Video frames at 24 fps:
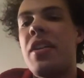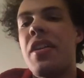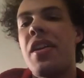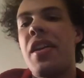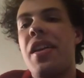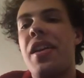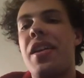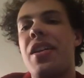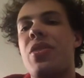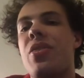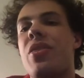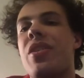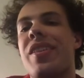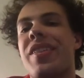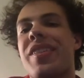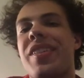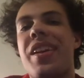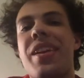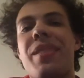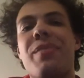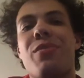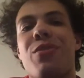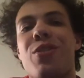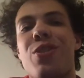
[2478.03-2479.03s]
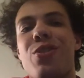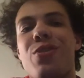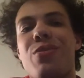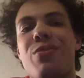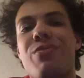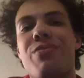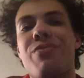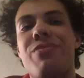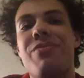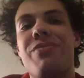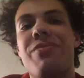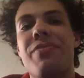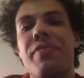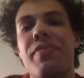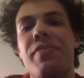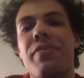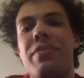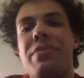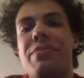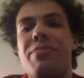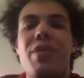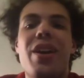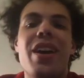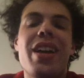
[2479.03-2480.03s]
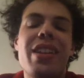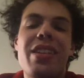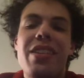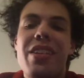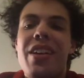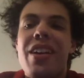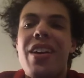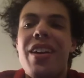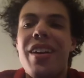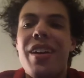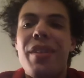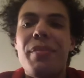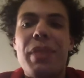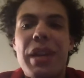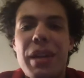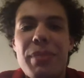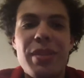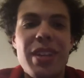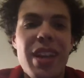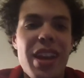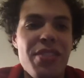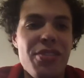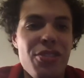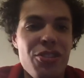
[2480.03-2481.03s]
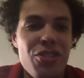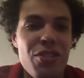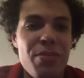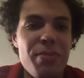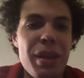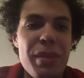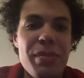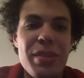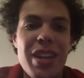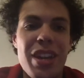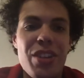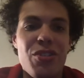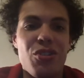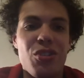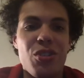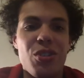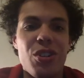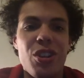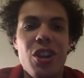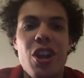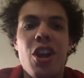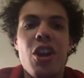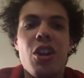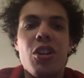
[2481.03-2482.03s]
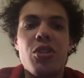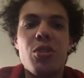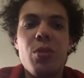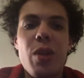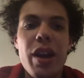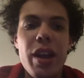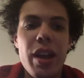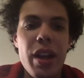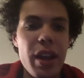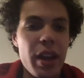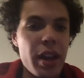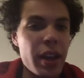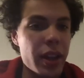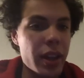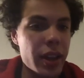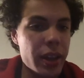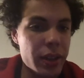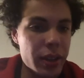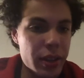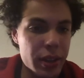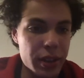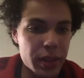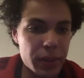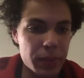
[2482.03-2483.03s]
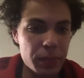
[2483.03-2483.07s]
in the same room. But maybe I should. Do I